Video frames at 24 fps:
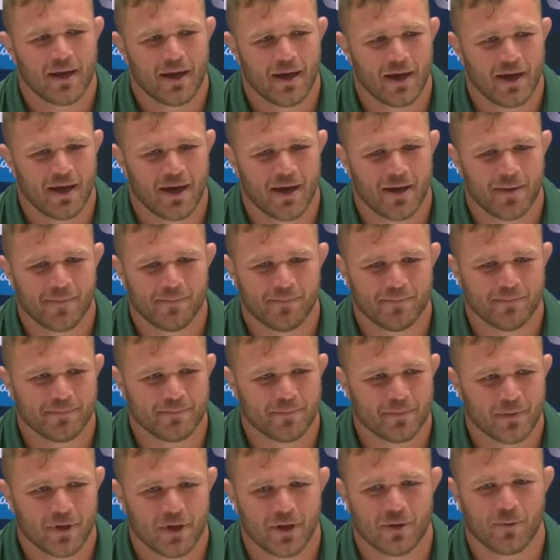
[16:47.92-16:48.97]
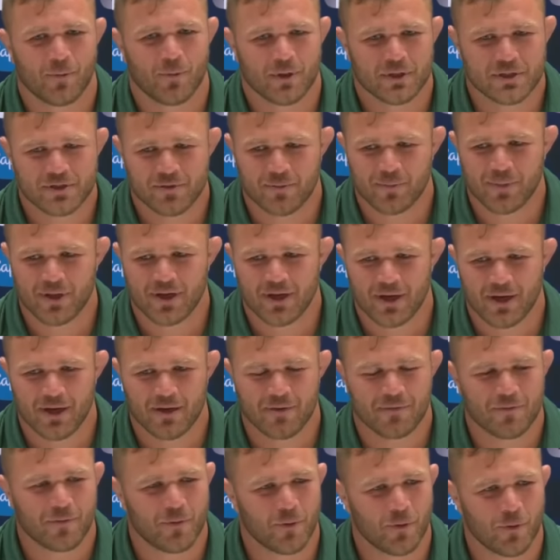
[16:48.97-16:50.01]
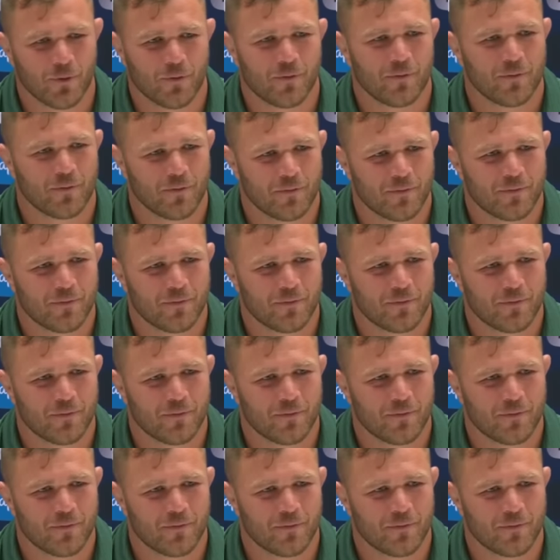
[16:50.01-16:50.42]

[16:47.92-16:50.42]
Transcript: Once you've been in it for